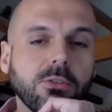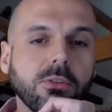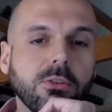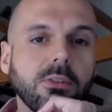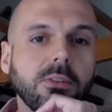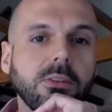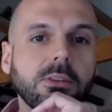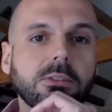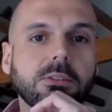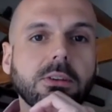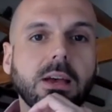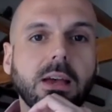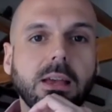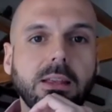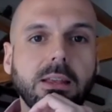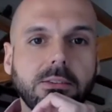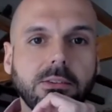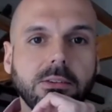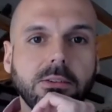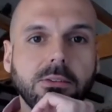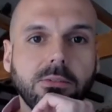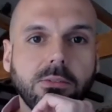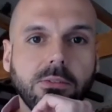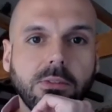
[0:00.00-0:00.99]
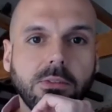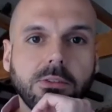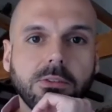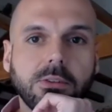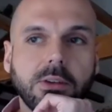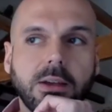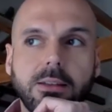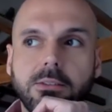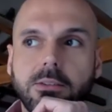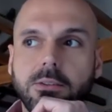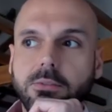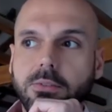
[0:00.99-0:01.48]
these kinds of
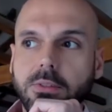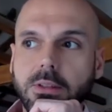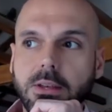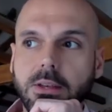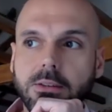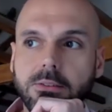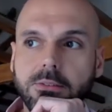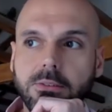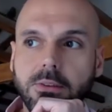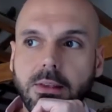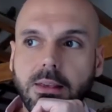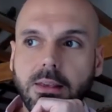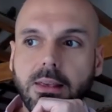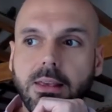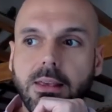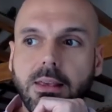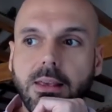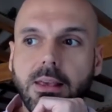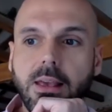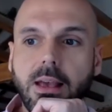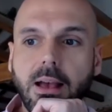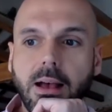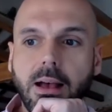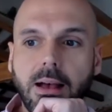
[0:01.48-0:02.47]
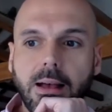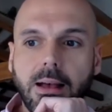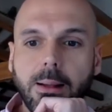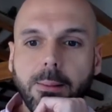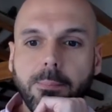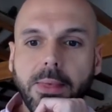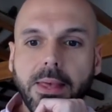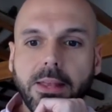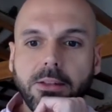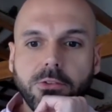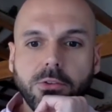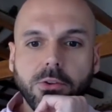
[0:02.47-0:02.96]
things.
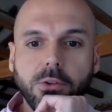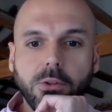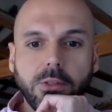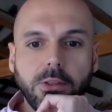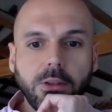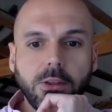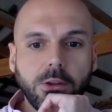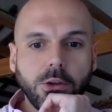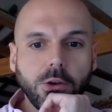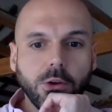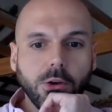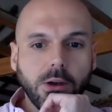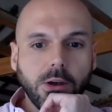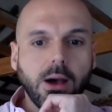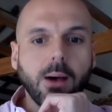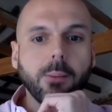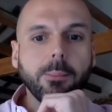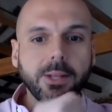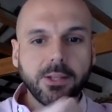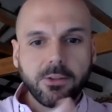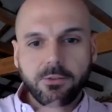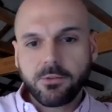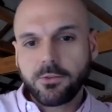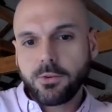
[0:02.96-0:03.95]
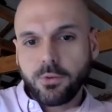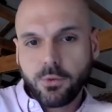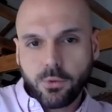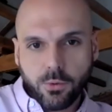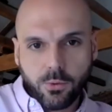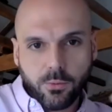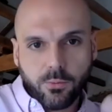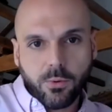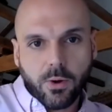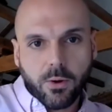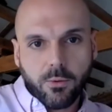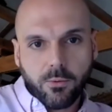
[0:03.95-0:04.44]
And so your comments
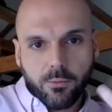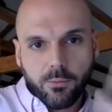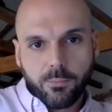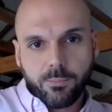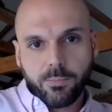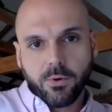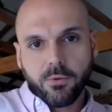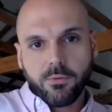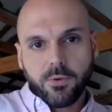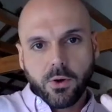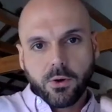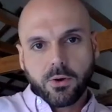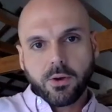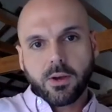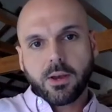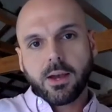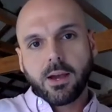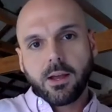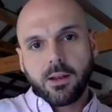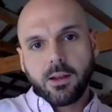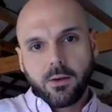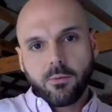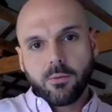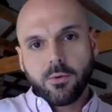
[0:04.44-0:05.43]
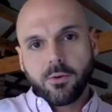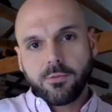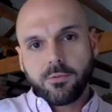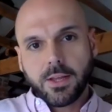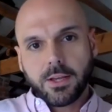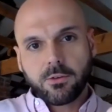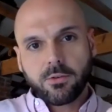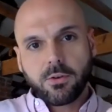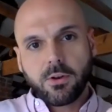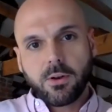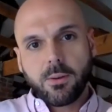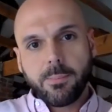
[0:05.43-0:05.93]
too provoke a
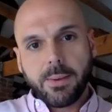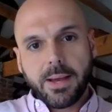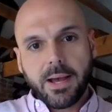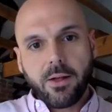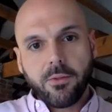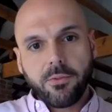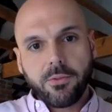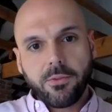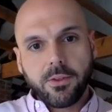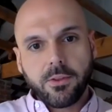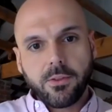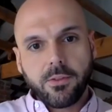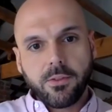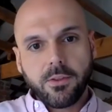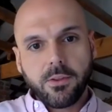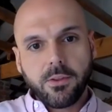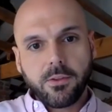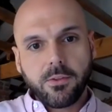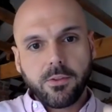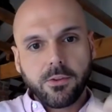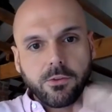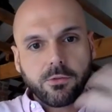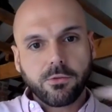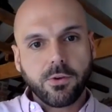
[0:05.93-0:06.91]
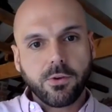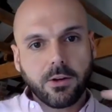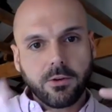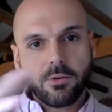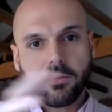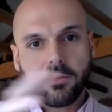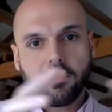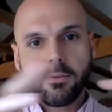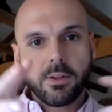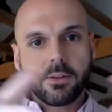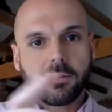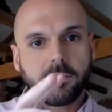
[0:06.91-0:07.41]
reflection about the
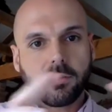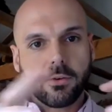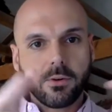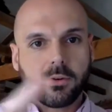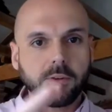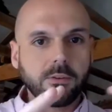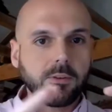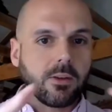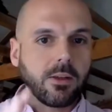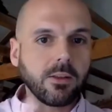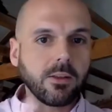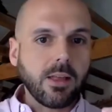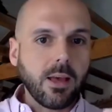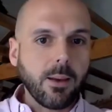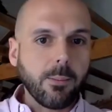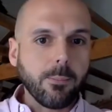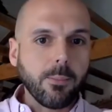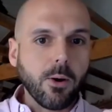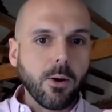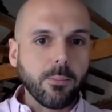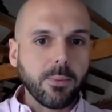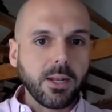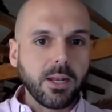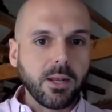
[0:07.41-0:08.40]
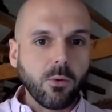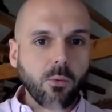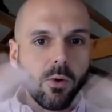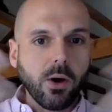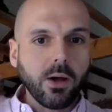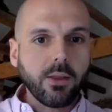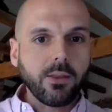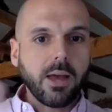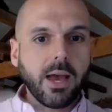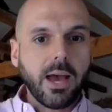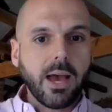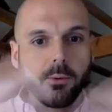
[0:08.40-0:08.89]
structure of uncertainty at that moment and
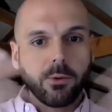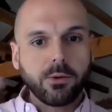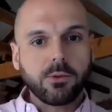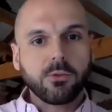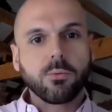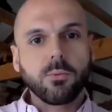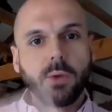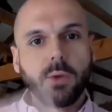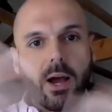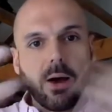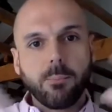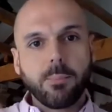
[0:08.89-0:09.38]
how